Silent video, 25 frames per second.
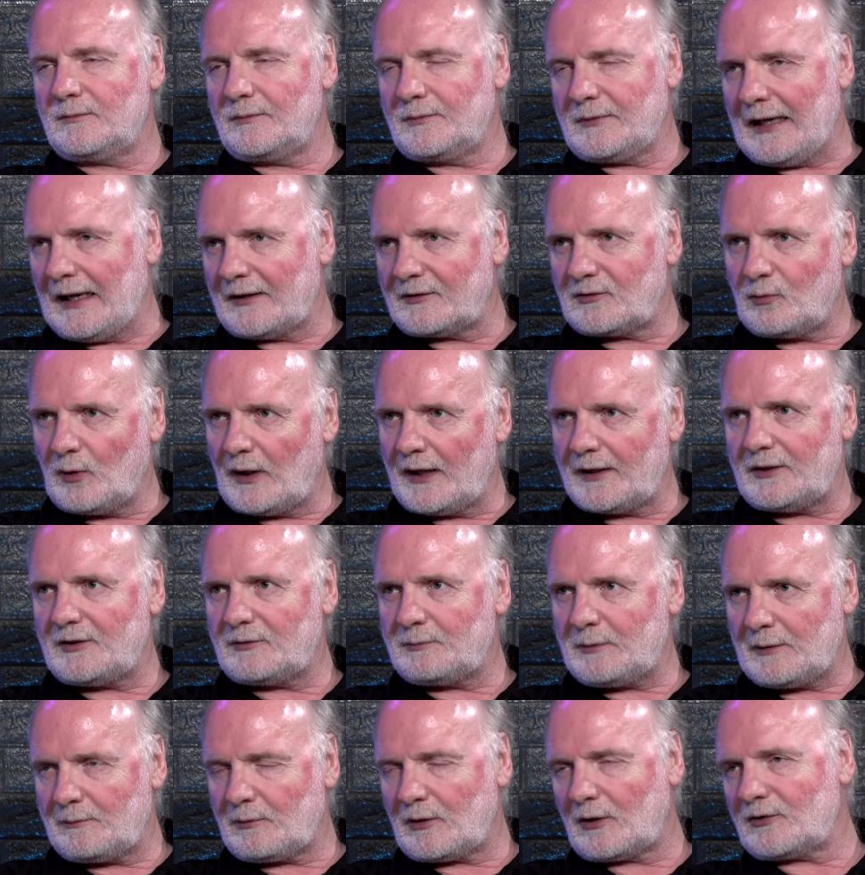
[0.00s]
that's why these
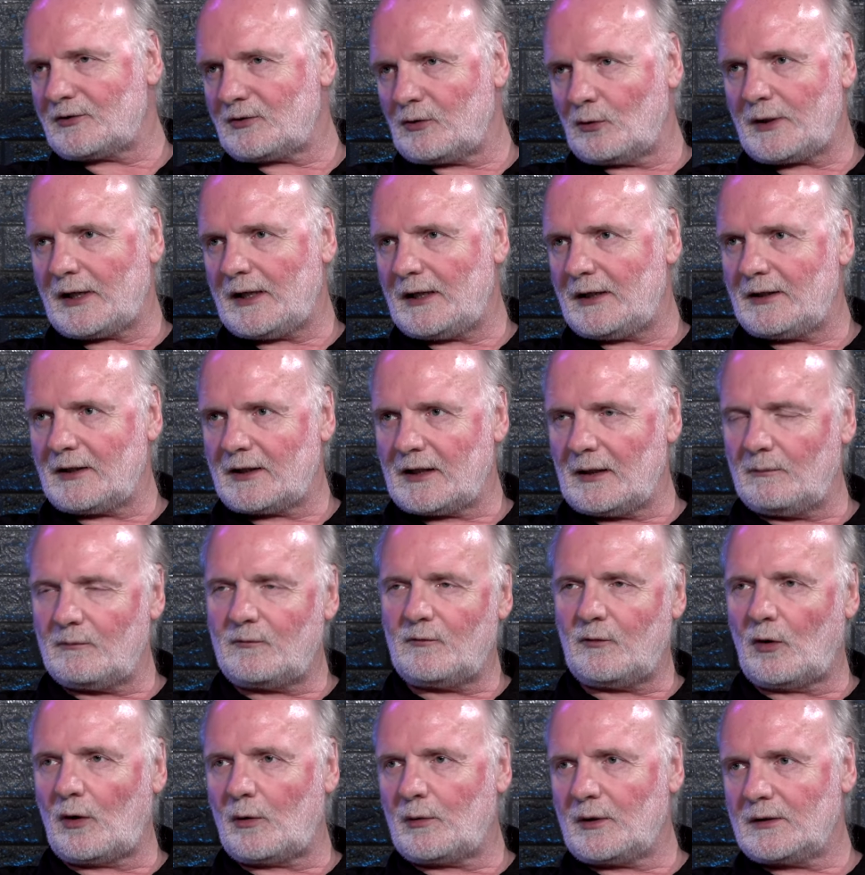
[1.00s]
people are so keen to come
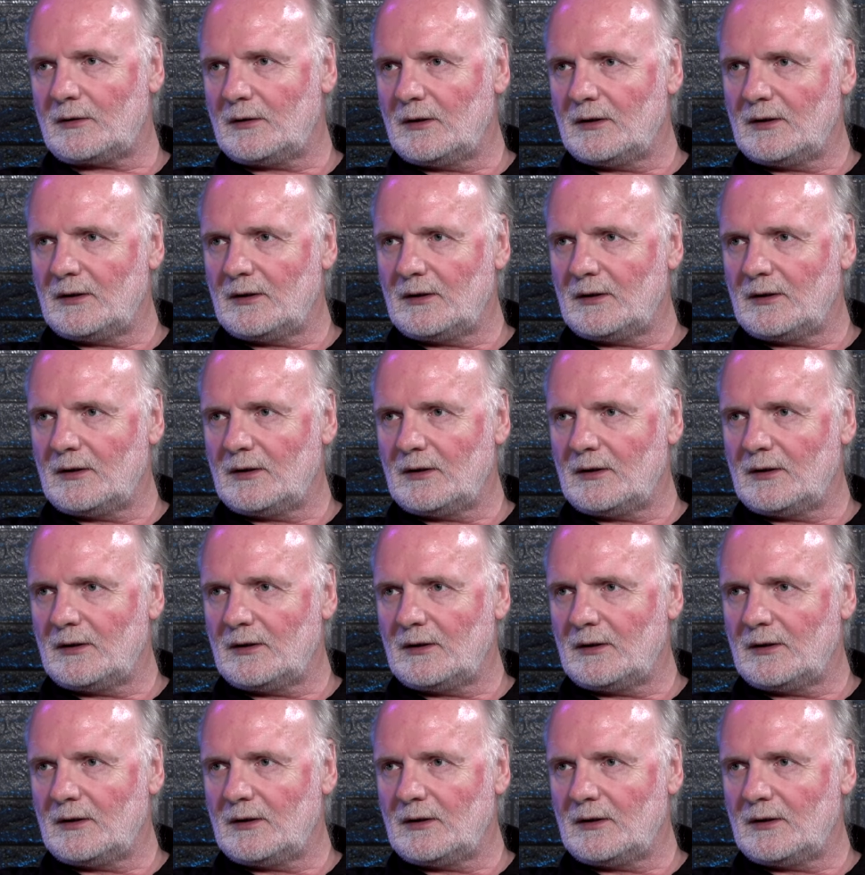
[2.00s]
forward.